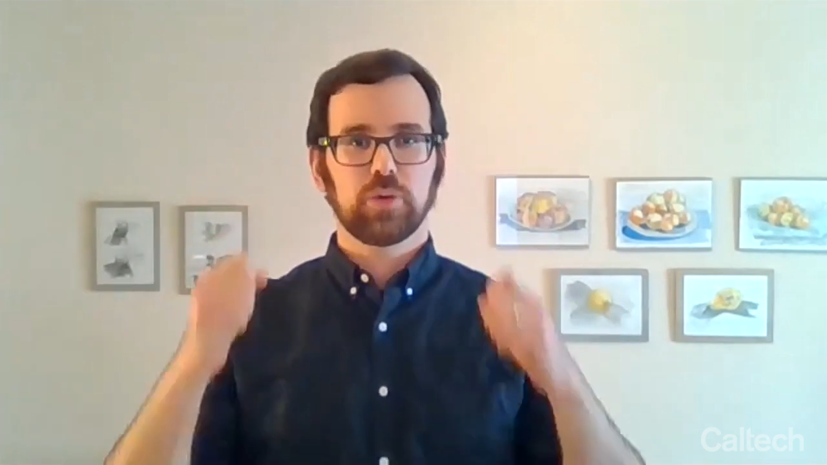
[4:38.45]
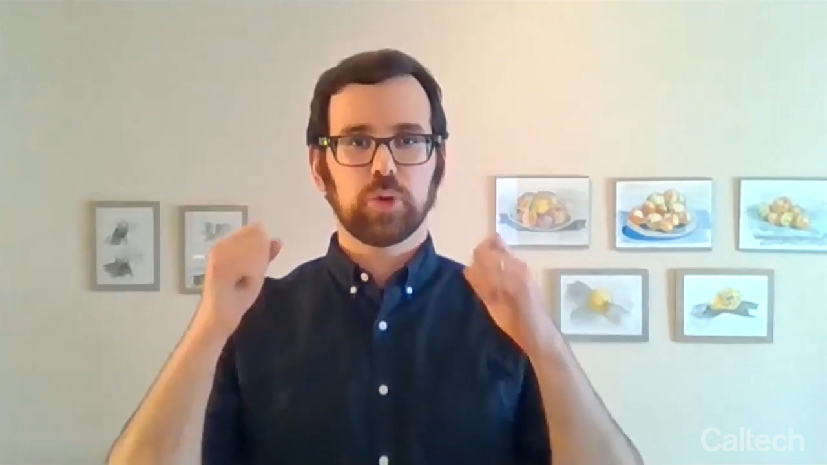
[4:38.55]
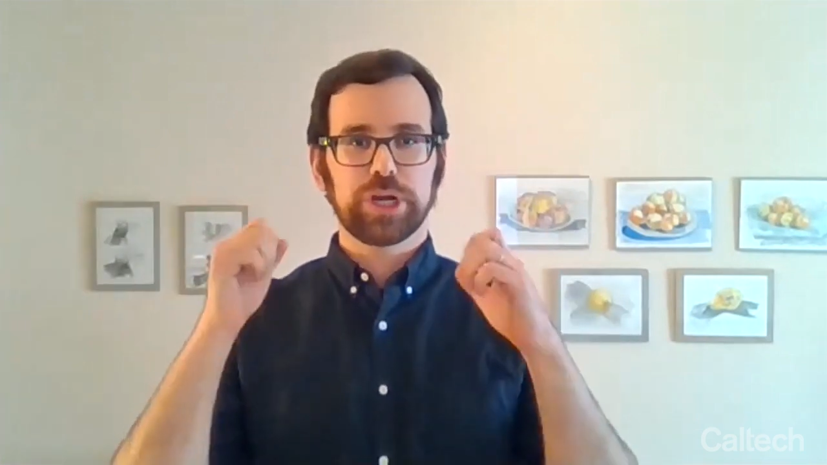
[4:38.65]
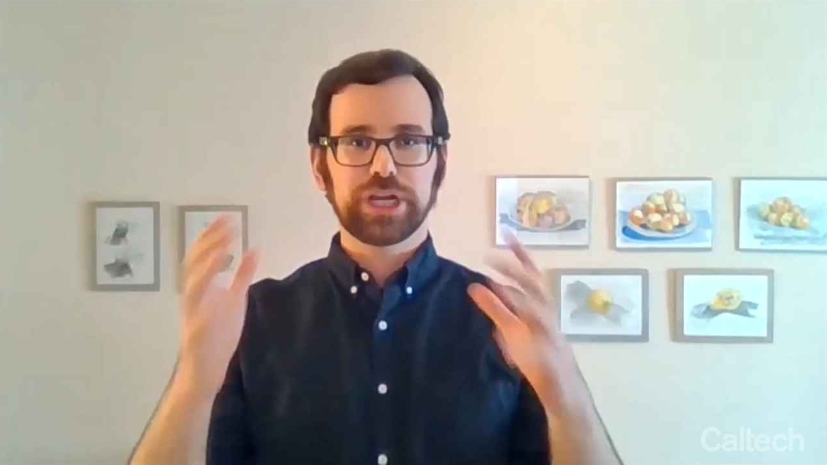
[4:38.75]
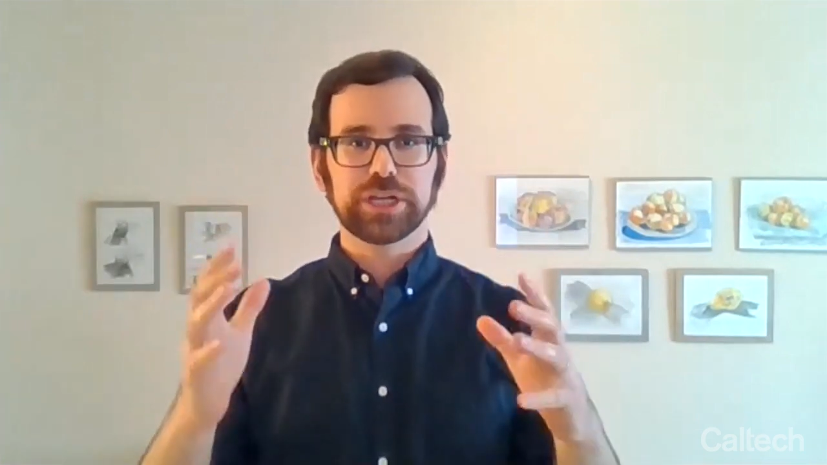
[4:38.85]

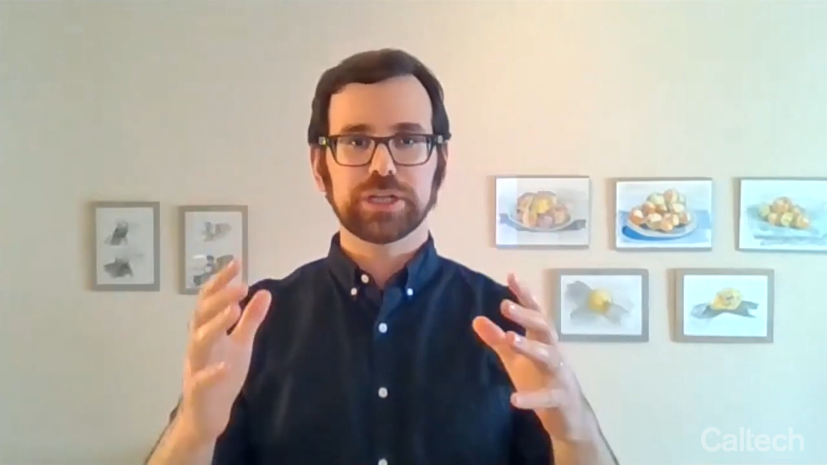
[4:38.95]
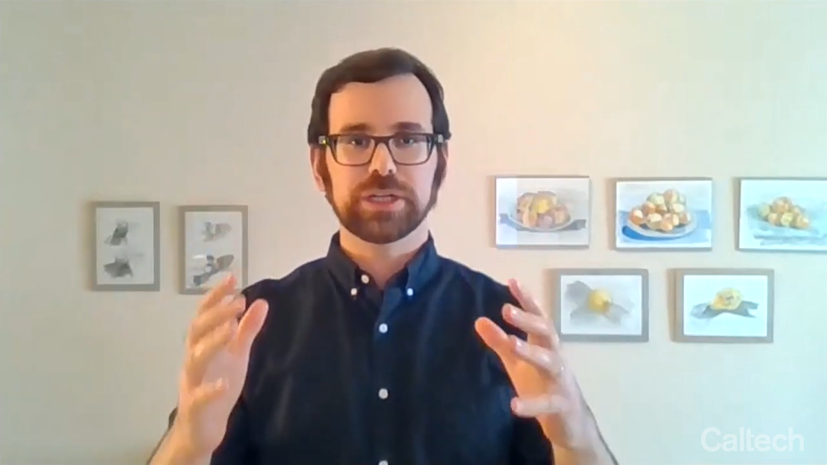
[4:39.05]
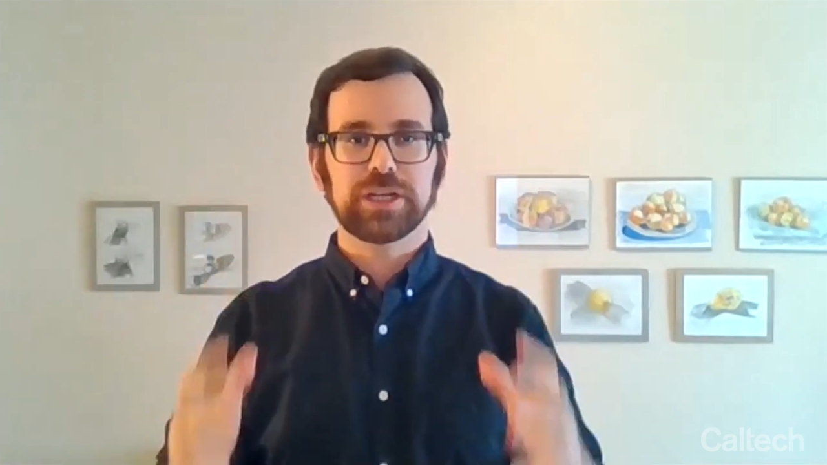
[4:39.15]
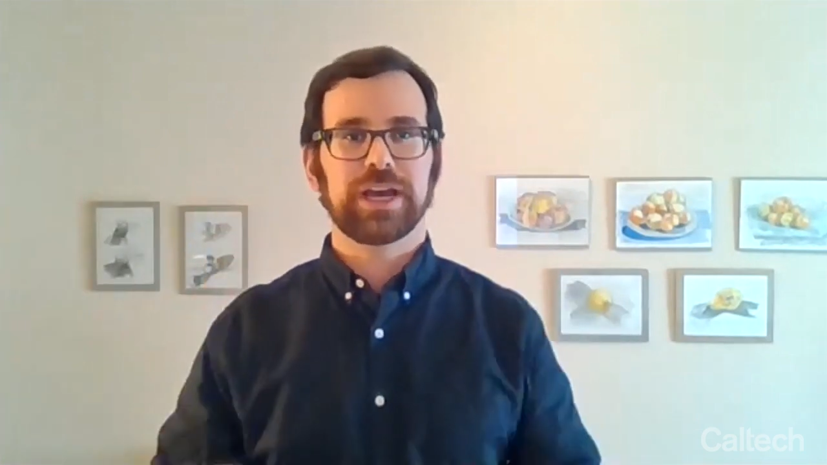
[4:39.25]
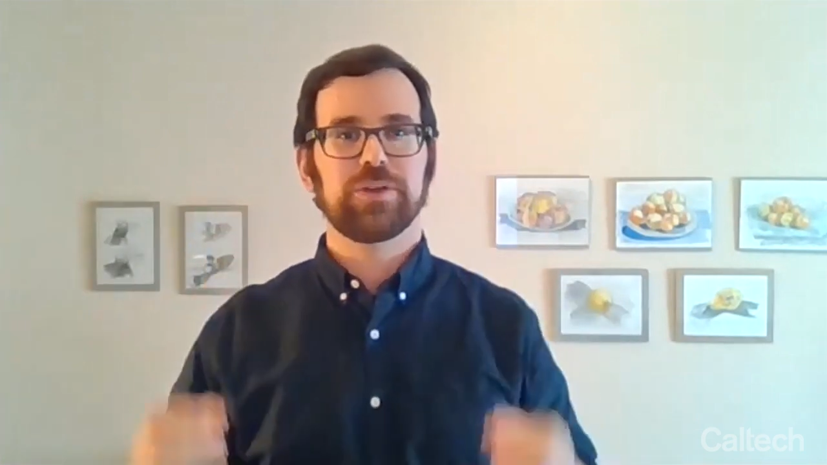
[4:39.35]
We're
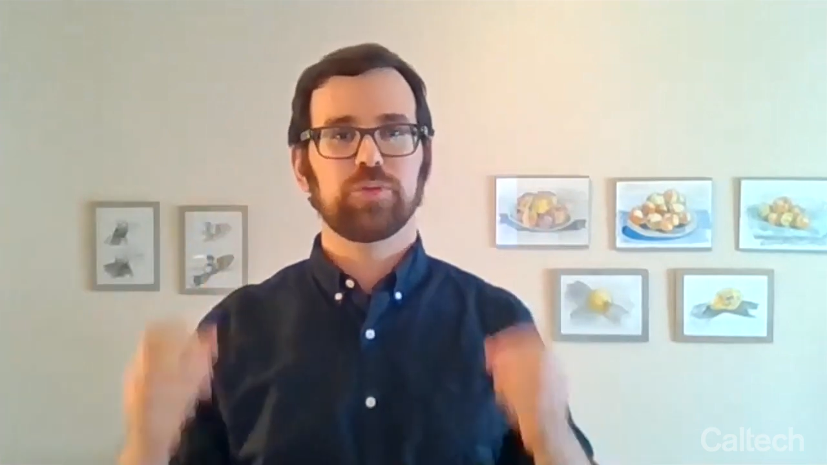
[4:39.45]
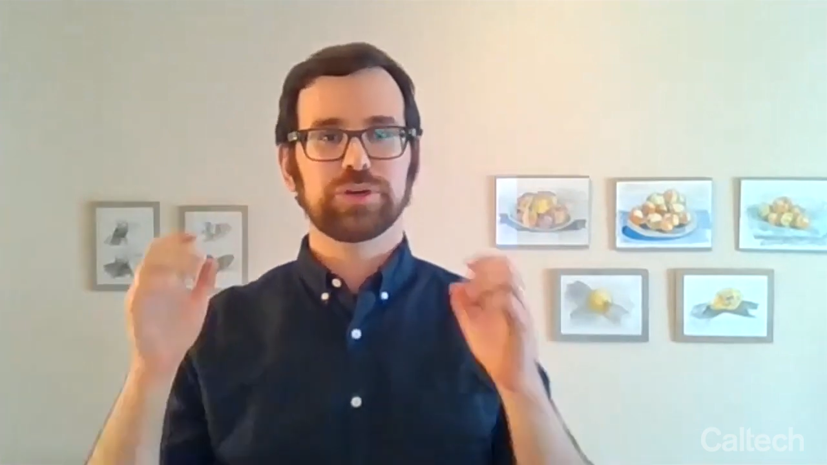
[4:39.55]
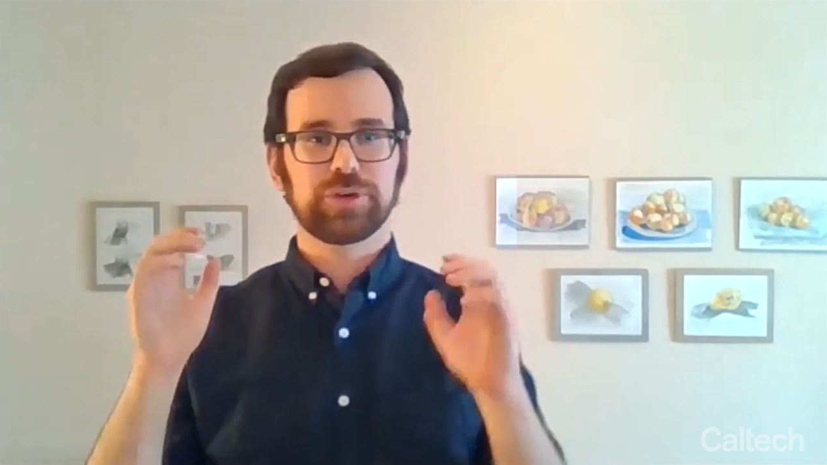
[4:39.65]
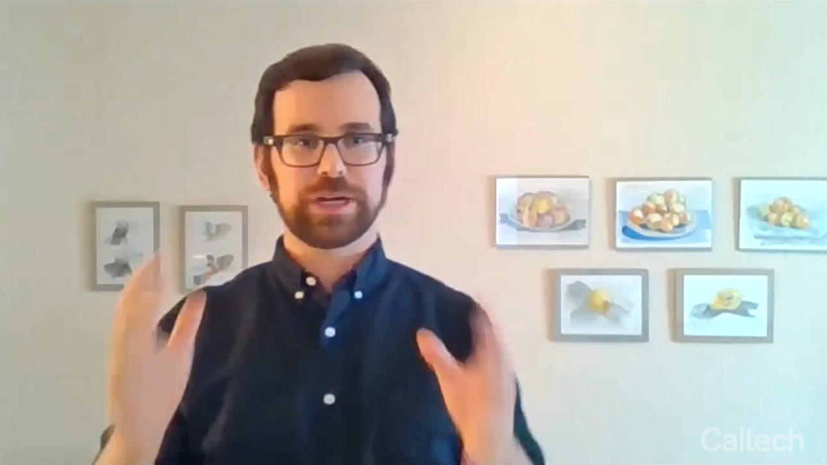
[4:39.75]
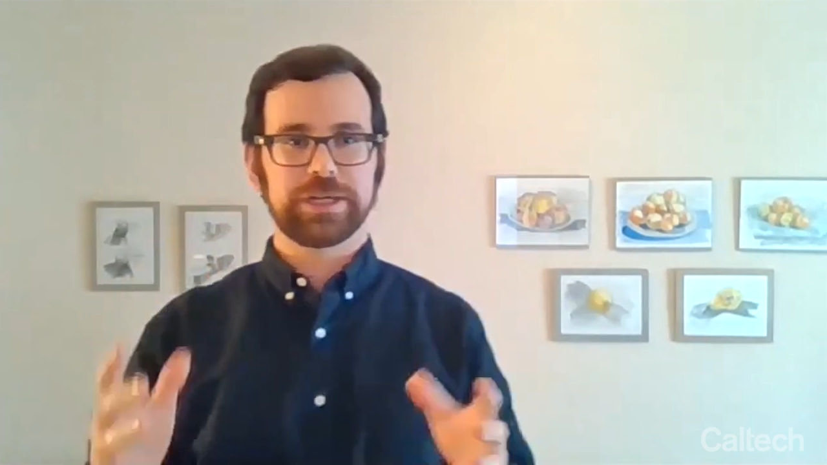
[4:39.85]
here and
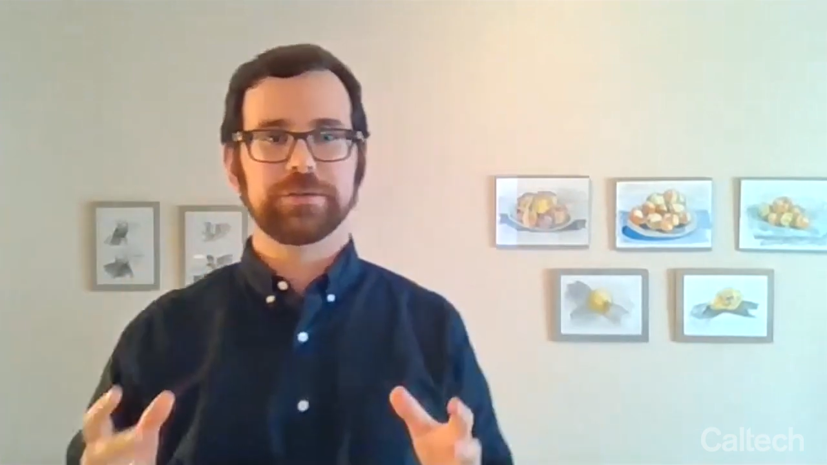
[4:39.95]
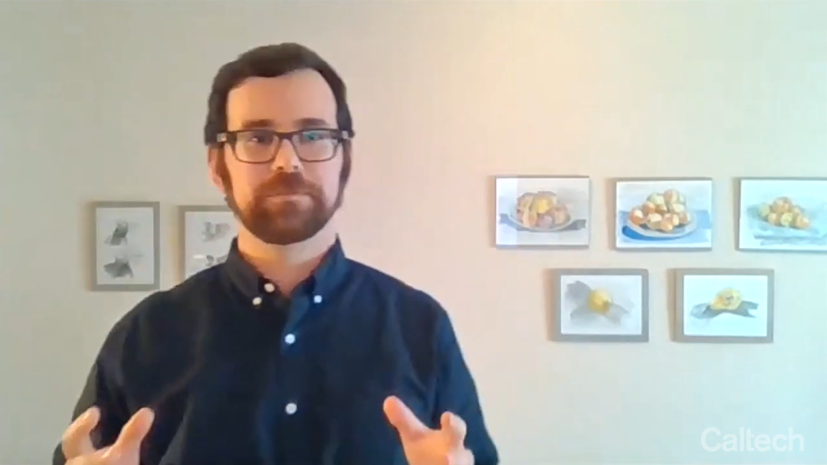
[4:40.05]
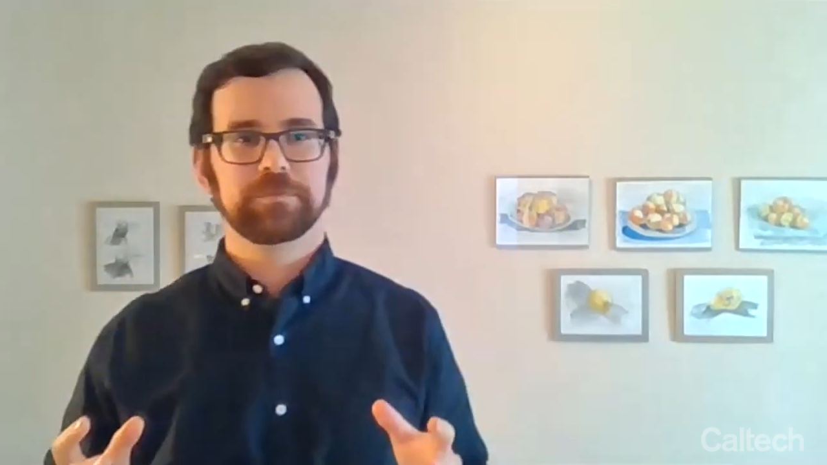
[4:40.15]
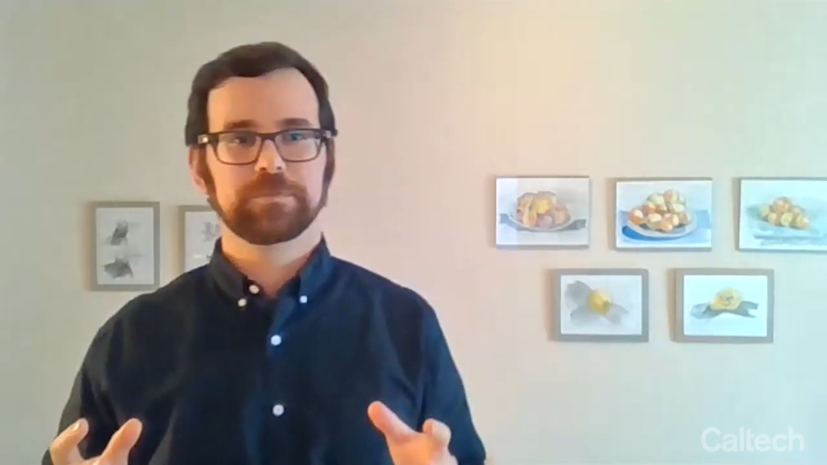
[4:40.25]
we're ready.